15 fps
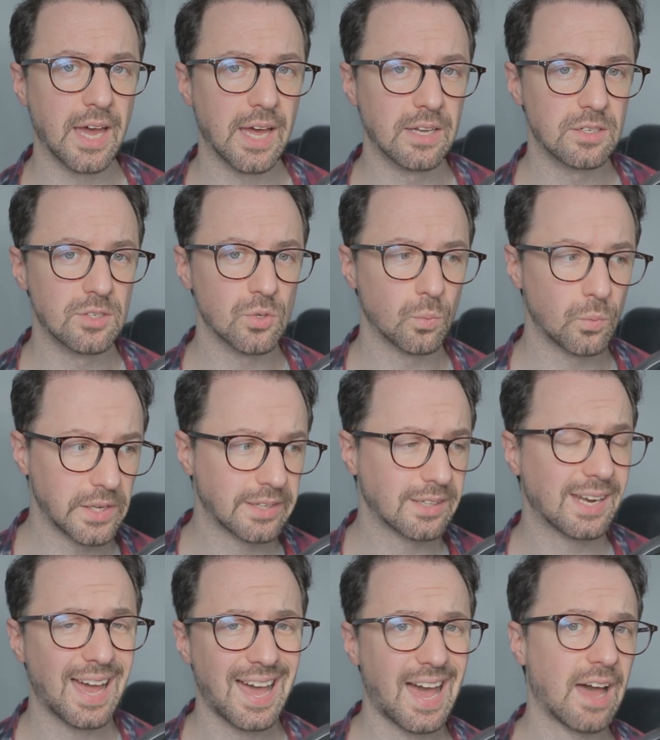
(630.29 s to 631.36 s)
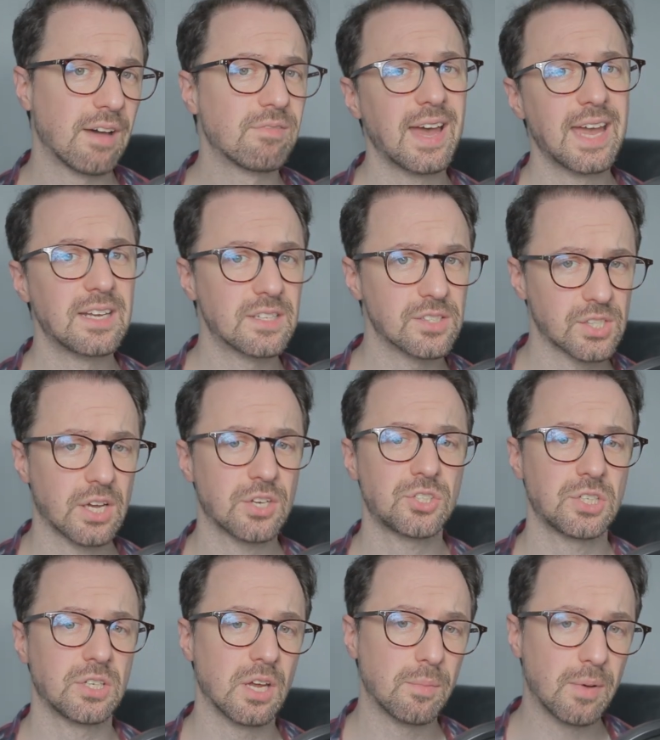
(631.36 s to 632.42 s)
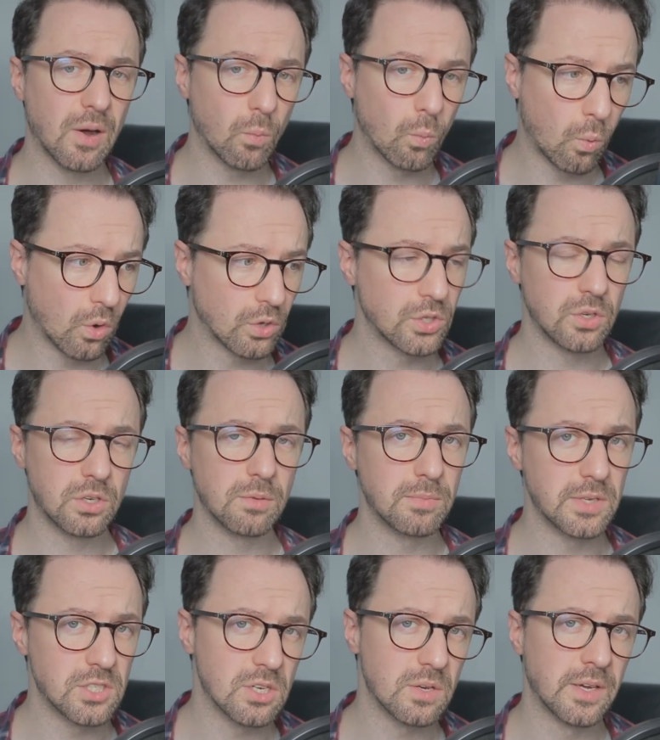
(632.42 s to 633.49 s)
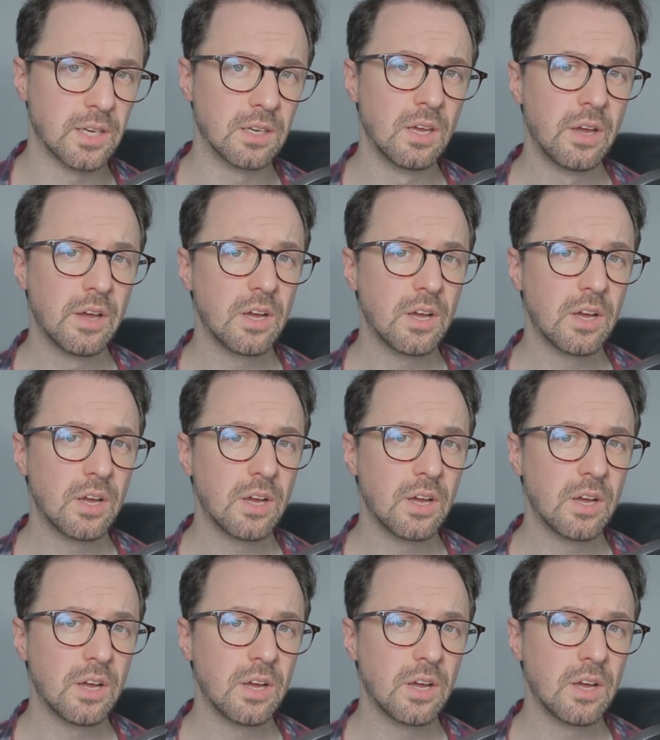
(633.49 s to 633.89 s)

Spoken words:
and we can have a discussion about what you can be doing